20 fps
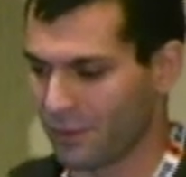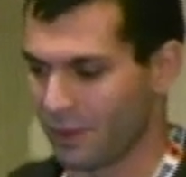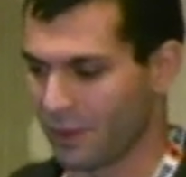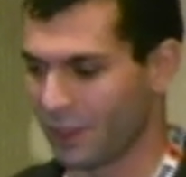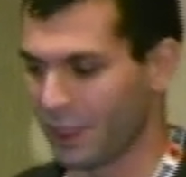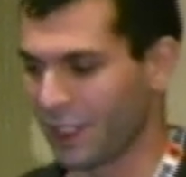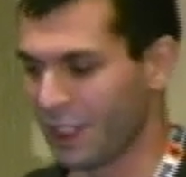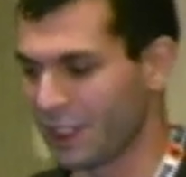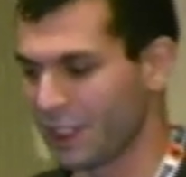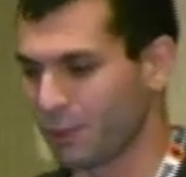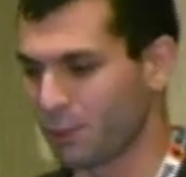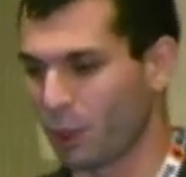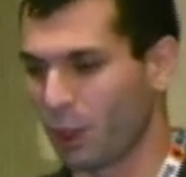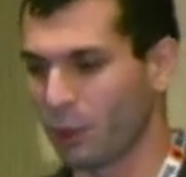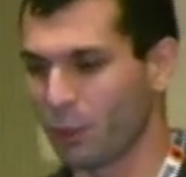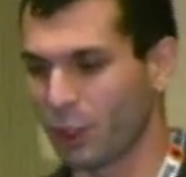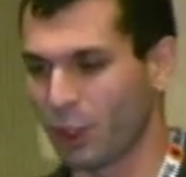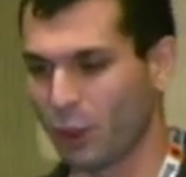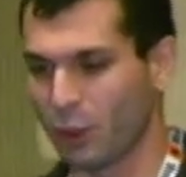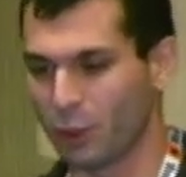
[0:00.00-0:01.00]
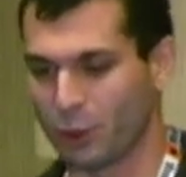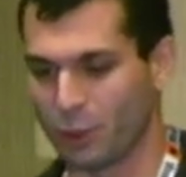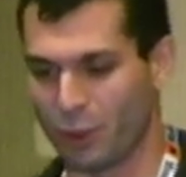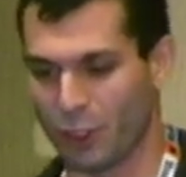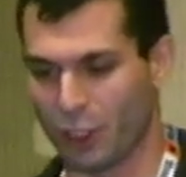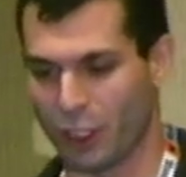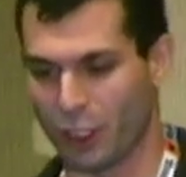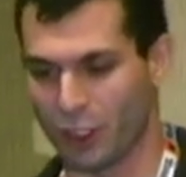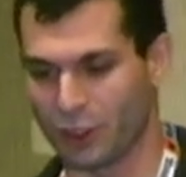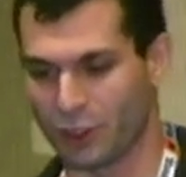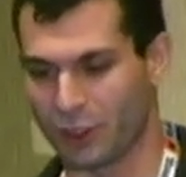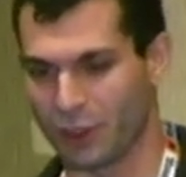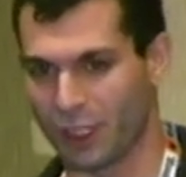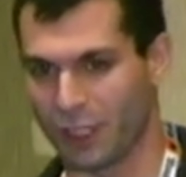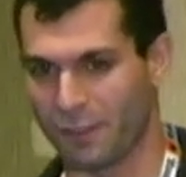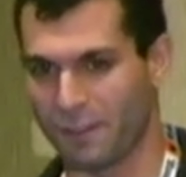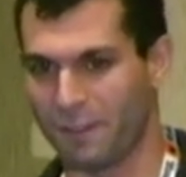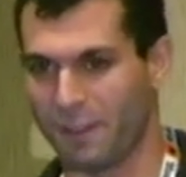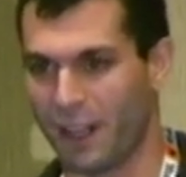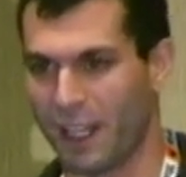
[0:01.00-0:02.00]
it's probably going to be hard
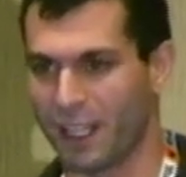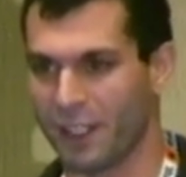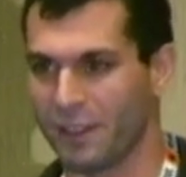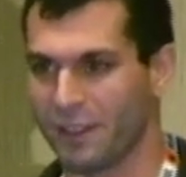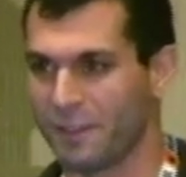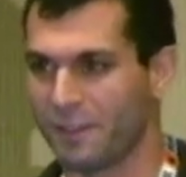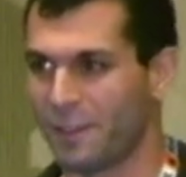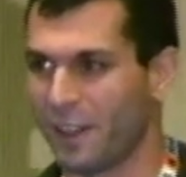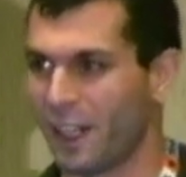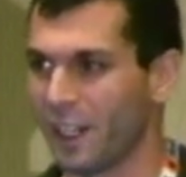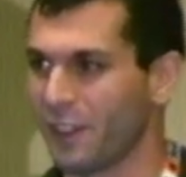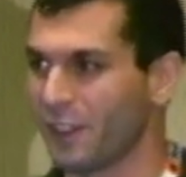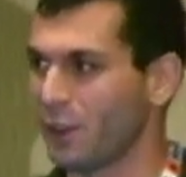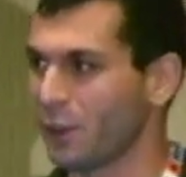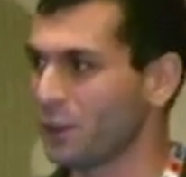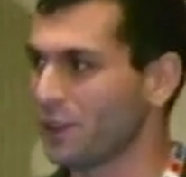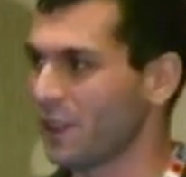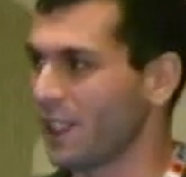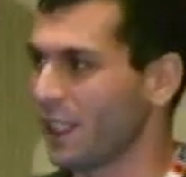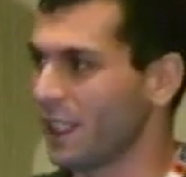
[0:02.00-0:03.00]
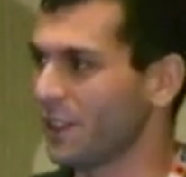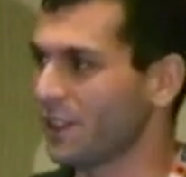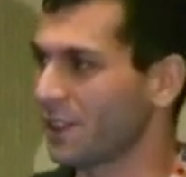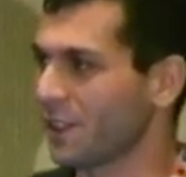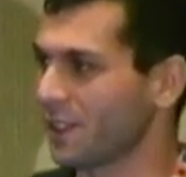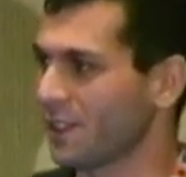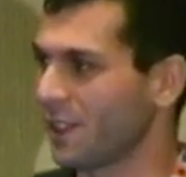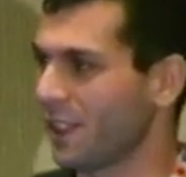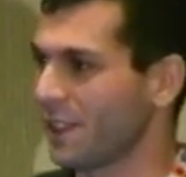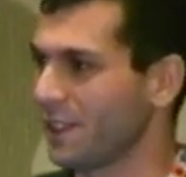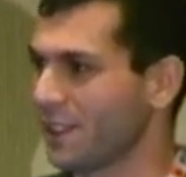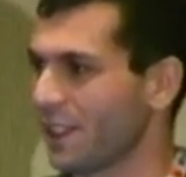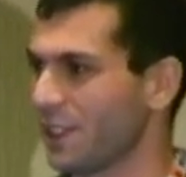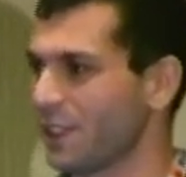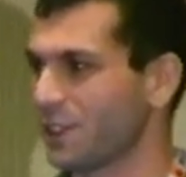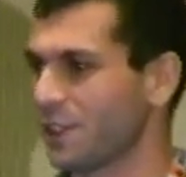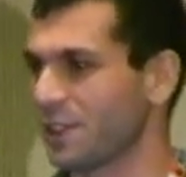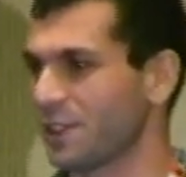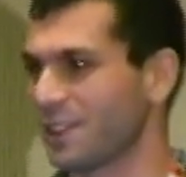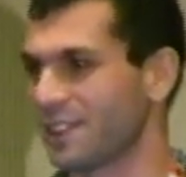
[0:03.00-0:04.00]
to find those things, because they
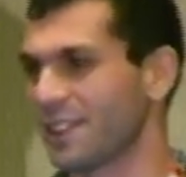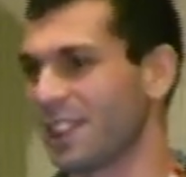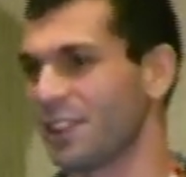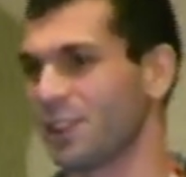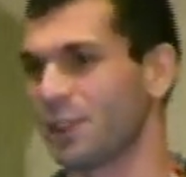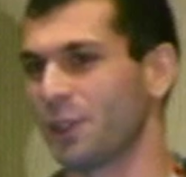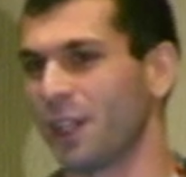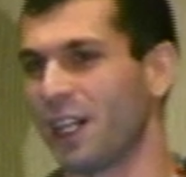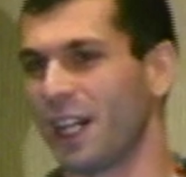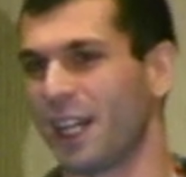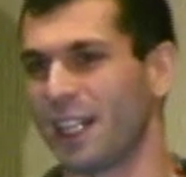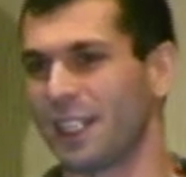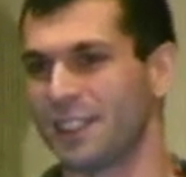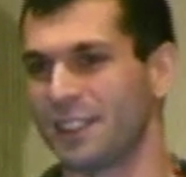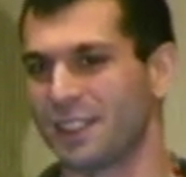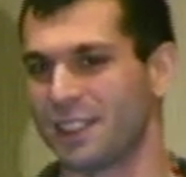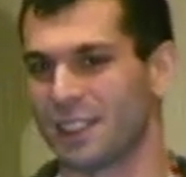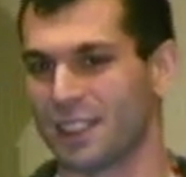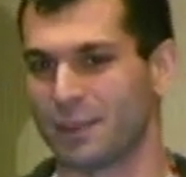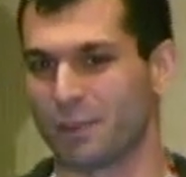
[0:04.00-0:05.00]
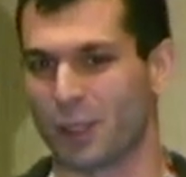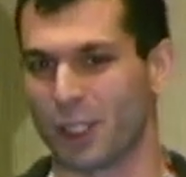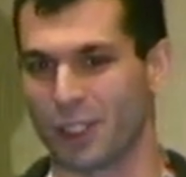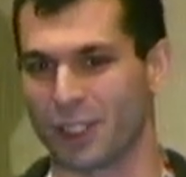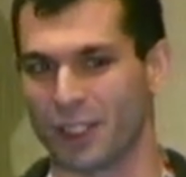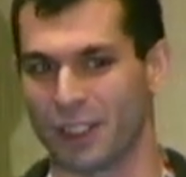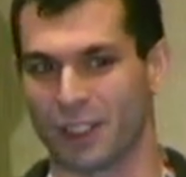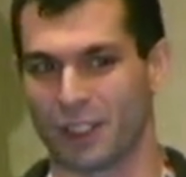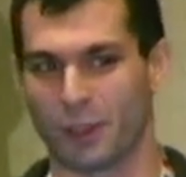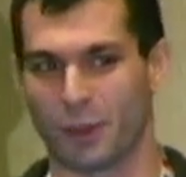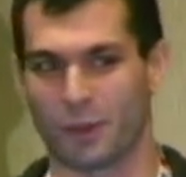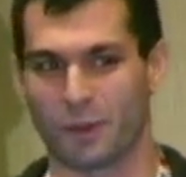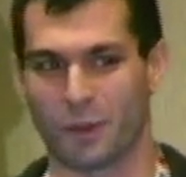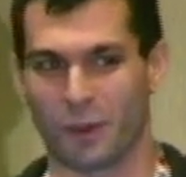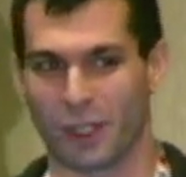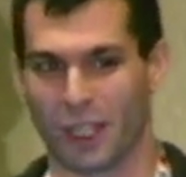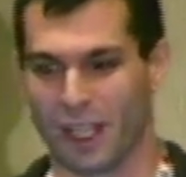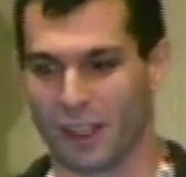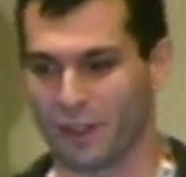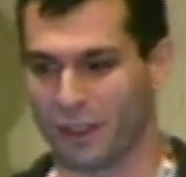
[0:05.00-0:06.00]
tend to hide, especially if
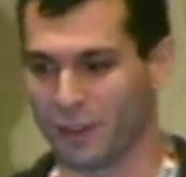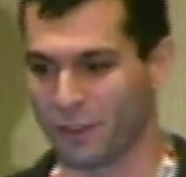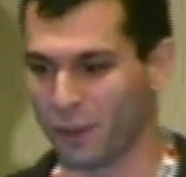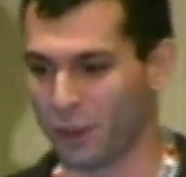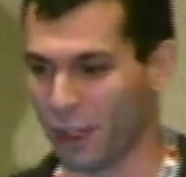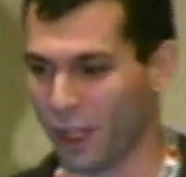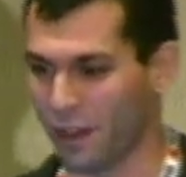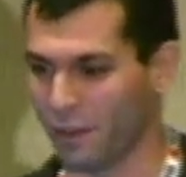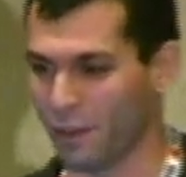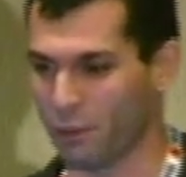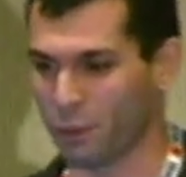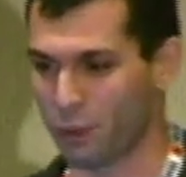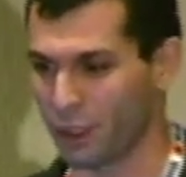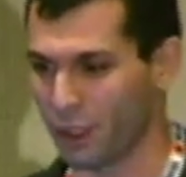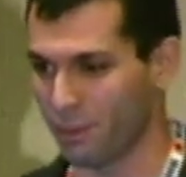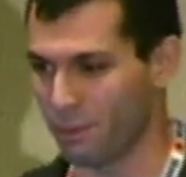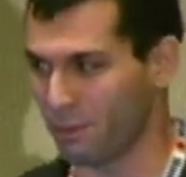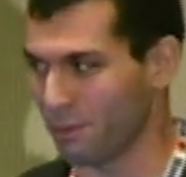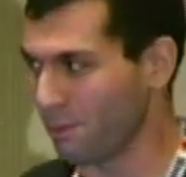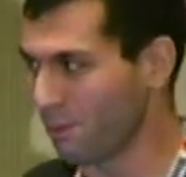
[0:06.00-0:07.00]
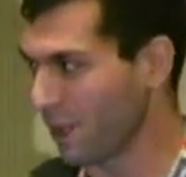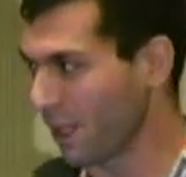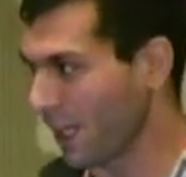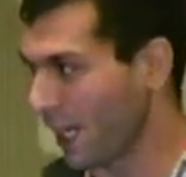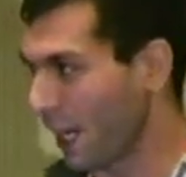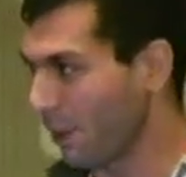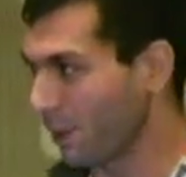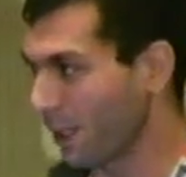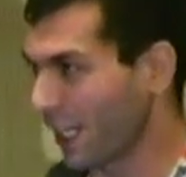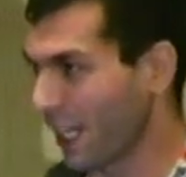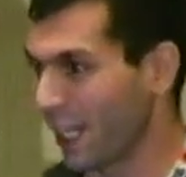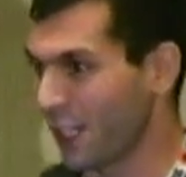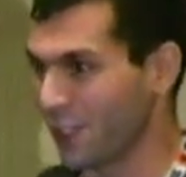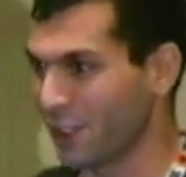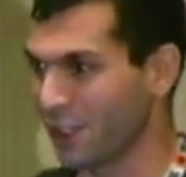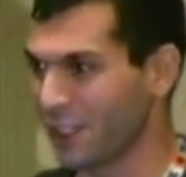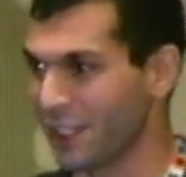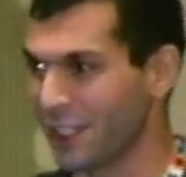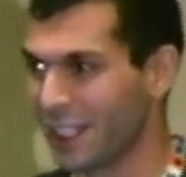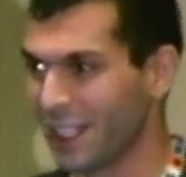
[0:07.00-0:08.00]
you have a pretty big
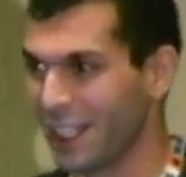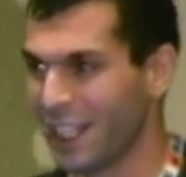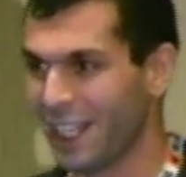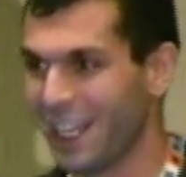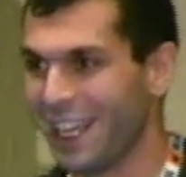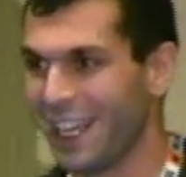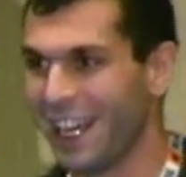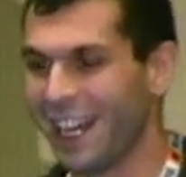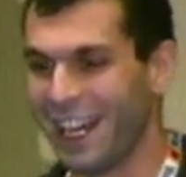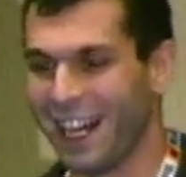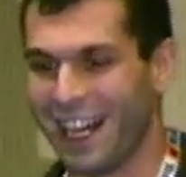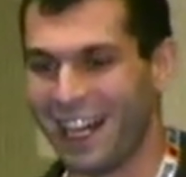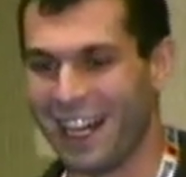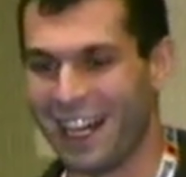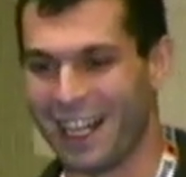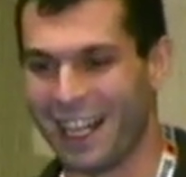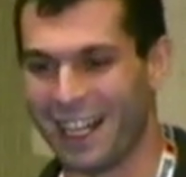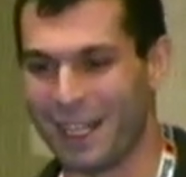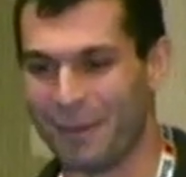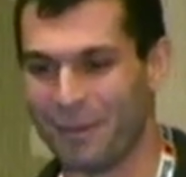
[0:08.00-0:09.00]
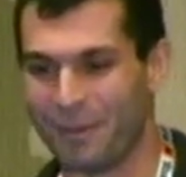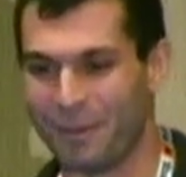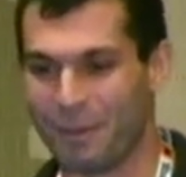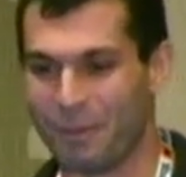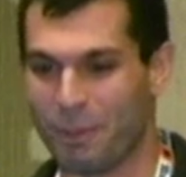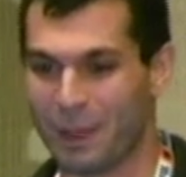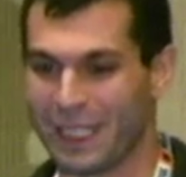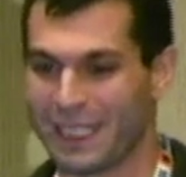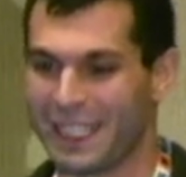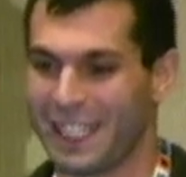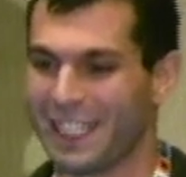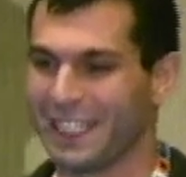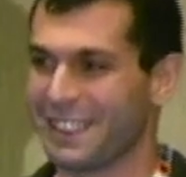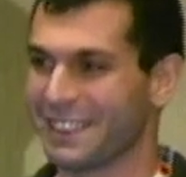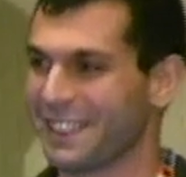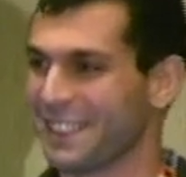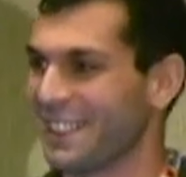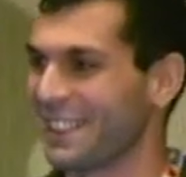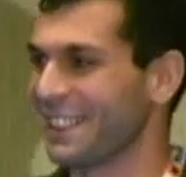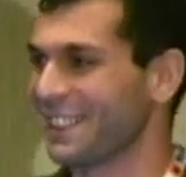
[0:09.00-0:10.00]
application. But at
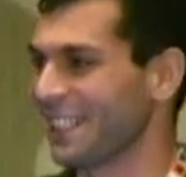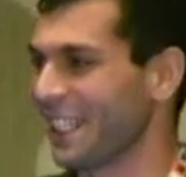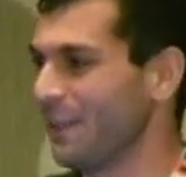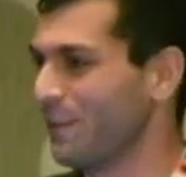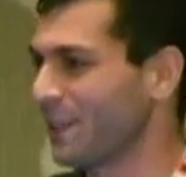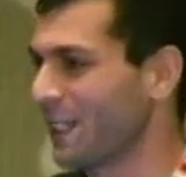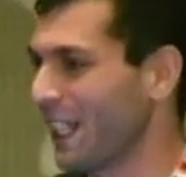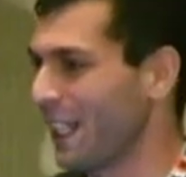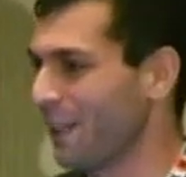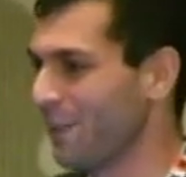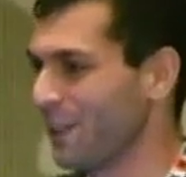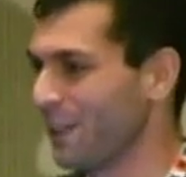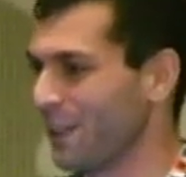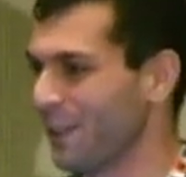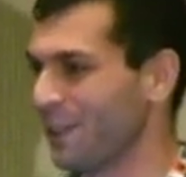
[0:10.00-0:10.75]
the same time,